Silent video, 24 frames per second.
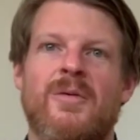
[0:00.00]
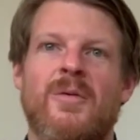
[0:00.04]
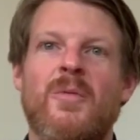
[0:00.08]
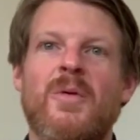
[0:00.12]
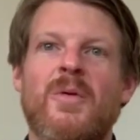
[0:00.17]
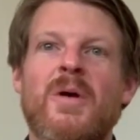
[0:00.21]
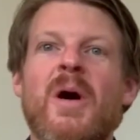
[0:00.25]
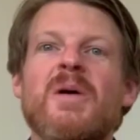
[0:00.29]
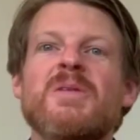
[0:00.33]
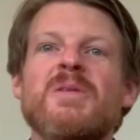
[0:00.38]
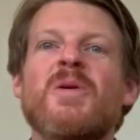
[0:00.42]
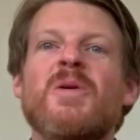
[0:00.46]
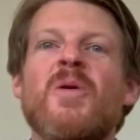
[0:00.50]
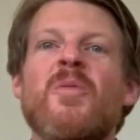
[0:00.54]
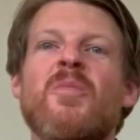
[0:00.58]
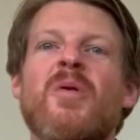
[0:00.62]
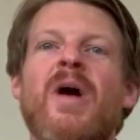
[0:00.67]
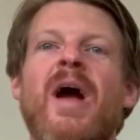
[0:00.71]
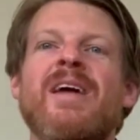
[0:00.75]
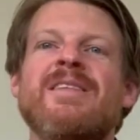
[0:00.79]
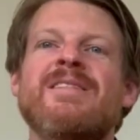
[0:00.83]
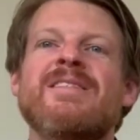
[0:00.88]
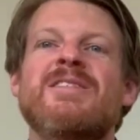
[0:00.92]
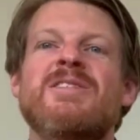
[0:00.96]
We also
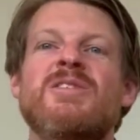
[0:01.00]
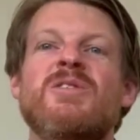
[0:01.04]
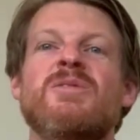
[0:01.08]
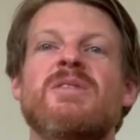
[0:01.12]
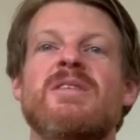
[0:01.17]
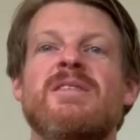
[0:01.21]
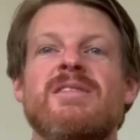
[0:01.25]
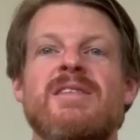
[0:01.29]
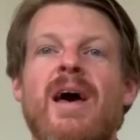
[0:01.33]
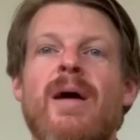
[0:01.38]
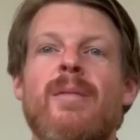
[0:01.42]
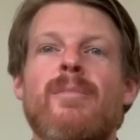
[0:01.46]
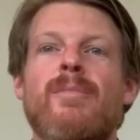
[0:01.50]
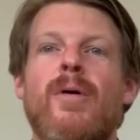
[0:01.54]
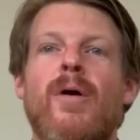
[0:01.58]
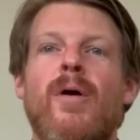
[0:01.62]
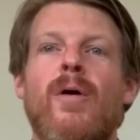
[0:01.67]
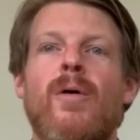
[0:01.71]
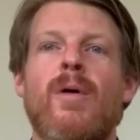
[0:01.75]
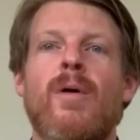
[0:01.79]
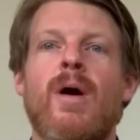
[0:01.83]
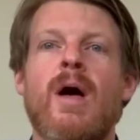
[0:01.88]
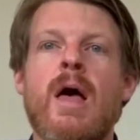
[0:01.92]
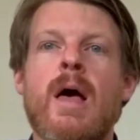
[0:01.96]
practiced using
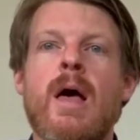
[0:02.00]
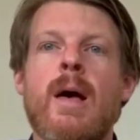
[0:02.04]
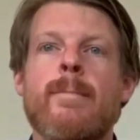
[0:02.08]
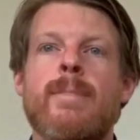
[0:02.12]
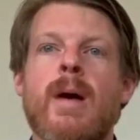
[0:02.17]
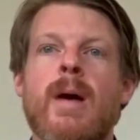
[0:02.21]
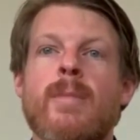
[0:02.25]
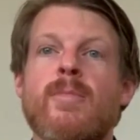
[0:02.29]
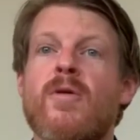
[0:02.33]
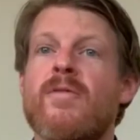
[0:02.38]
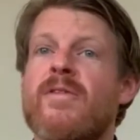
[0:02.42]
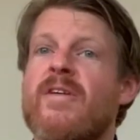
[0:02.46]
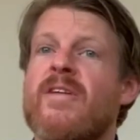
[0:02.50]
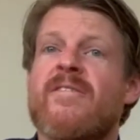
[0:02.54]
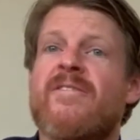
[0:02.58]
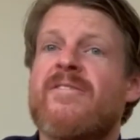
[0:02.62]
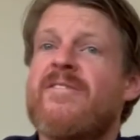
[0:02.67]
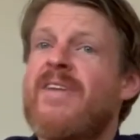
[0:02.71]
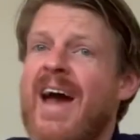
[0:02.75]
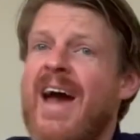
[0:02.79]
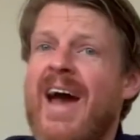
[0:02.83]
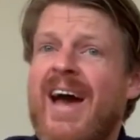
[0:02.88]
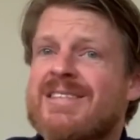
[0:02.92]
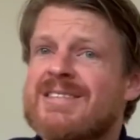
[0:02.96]
tempo by moving
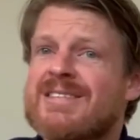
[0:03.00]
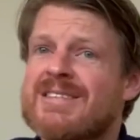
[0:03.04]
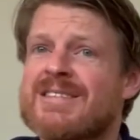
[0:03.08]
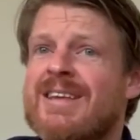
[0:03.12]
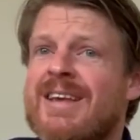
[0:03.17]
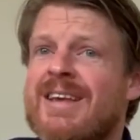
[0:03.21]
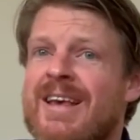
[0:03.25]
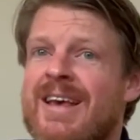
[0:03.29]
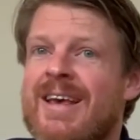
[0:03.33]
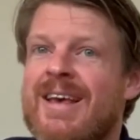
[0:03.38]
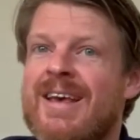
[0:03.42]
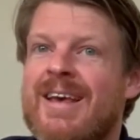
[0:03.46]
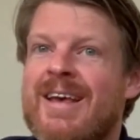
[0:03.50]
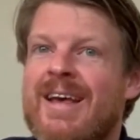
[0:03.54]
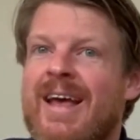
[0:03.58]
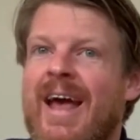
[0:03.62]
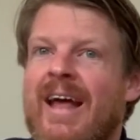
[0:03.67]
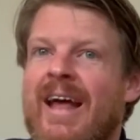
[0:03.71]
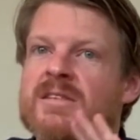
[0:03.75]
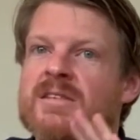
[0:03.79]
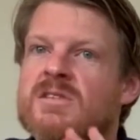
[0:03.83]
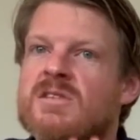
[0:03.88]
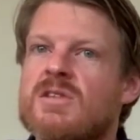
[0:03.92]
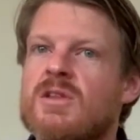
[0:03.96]
fast
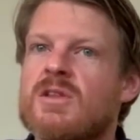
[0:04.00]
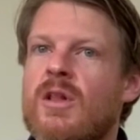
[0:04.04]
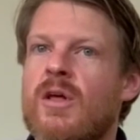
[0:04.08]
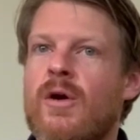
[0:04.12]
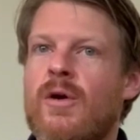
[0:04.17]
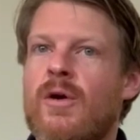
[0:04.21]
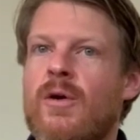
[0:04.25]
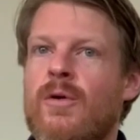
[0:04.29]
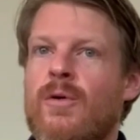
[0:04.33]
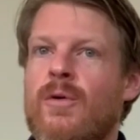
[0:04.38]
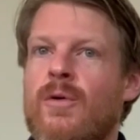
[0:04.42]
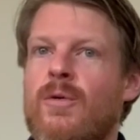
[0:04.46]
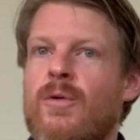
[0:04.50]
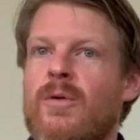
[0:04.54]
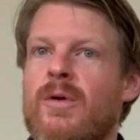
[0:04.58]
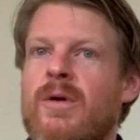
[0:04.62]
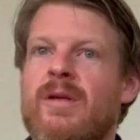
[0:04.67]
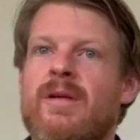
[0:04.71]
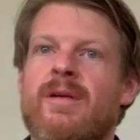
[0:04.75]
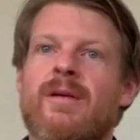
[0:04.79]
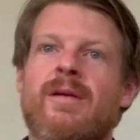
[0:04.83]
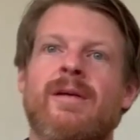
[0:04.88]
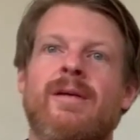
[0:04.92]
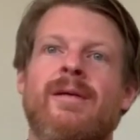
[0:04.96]
and slow.
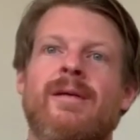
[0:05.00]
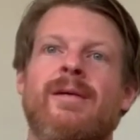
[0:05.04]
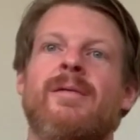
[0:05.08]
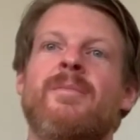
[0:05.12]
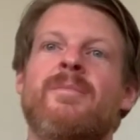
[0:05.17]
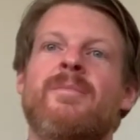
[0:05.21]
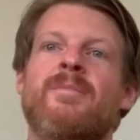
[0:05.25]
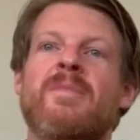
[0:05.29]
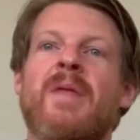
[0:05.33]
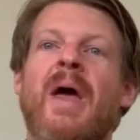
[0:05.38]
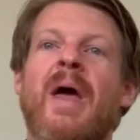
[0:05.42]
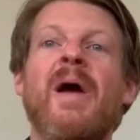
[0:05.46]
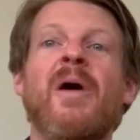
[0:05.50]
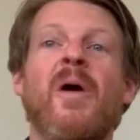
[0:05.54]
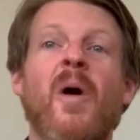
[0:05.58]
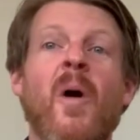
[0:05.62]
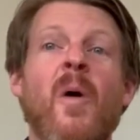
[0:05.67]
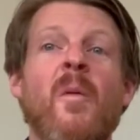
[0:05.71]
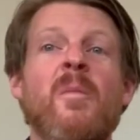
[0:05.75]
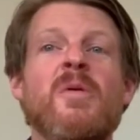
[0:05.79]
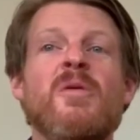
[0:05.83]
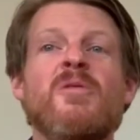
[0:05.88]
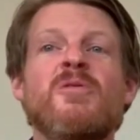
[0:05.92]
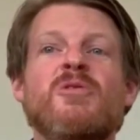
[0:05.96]
I
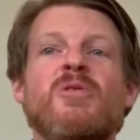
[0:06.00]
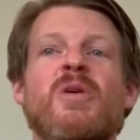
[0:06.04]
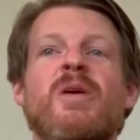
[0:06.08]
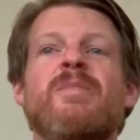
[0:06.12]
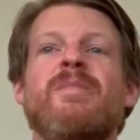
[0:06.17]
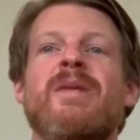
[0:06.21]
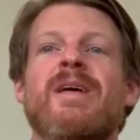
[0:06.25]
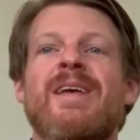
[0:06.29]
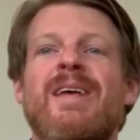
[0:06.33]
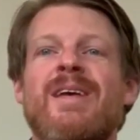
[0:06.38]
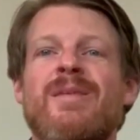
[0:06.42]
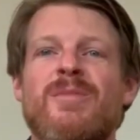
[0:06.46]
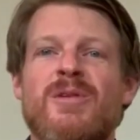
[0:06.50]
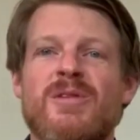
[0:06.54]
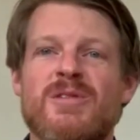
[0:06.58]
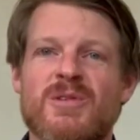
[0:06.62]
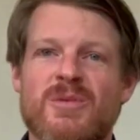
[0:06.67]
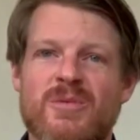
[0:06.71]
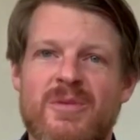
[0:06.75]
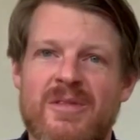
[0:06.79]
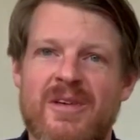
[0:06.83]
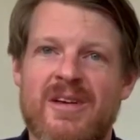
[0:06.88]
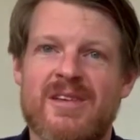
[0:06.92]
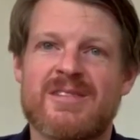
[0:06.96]
hope you enjoyed making
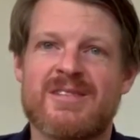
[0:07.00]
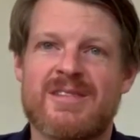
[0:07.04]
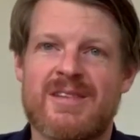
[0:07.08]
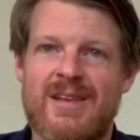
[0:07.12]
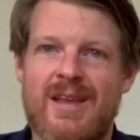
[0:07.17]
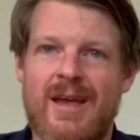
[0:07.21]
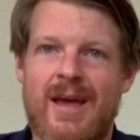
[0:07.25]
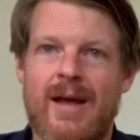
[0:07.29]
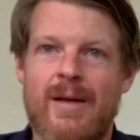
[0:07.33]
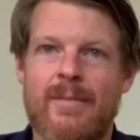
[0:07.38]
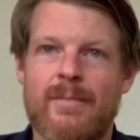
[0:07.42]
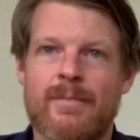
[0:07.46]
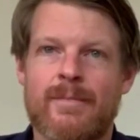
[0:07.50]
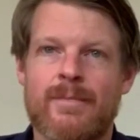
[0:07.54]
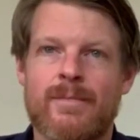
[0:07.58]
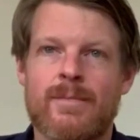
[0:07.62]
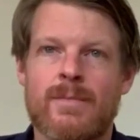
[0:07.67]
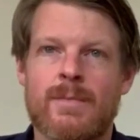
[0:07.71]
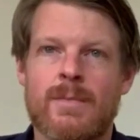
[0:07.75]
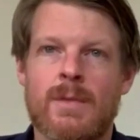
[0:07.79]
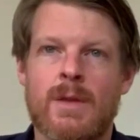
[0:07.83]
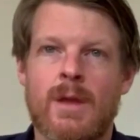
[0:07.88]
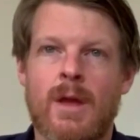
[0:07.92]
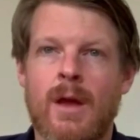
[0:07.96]
music with us today.
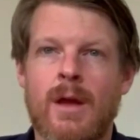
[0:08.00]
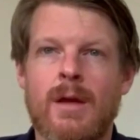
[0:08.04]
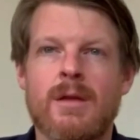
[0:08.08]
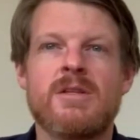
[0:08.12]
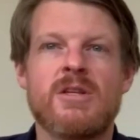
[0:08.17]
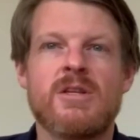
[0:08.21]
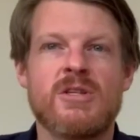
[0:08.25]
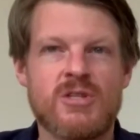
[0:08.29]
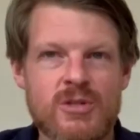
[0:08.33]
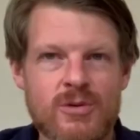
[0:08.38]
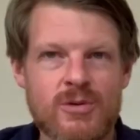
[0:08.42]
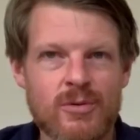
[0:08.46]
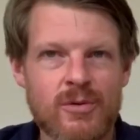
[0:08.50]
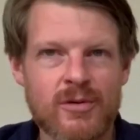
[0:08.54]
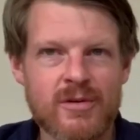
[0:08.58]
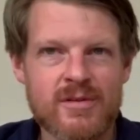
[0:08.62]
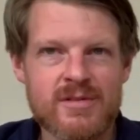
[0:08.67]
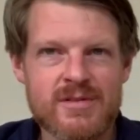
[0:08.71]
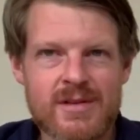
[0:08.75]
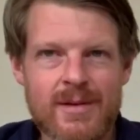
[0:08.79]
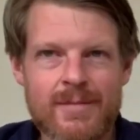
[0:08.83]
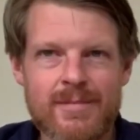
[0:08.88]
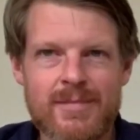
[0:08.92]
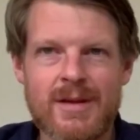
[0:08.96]
Did you
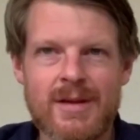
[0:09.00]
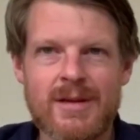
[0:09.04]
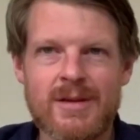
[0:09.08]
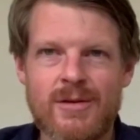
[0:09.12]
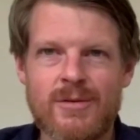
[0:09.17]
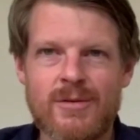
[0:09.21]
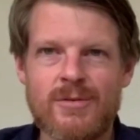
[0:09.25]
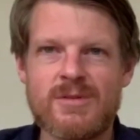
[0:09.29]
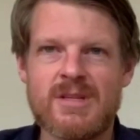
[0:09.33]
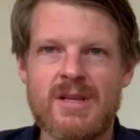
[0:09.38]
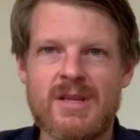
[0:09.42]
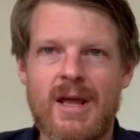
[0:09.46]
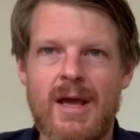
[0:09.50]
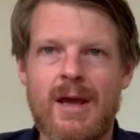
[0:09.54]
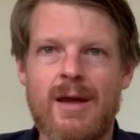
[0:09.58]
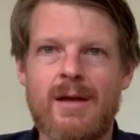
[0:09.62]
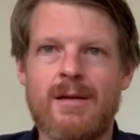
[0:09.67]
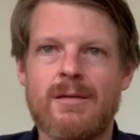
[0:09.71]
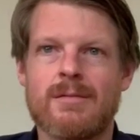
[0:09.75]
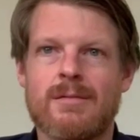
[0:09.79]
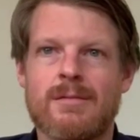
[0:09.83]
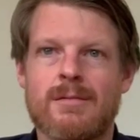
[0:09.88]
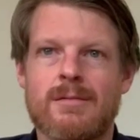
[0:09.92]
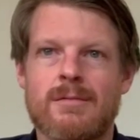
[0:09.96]
learn something new
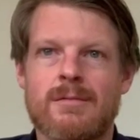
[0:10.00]
today?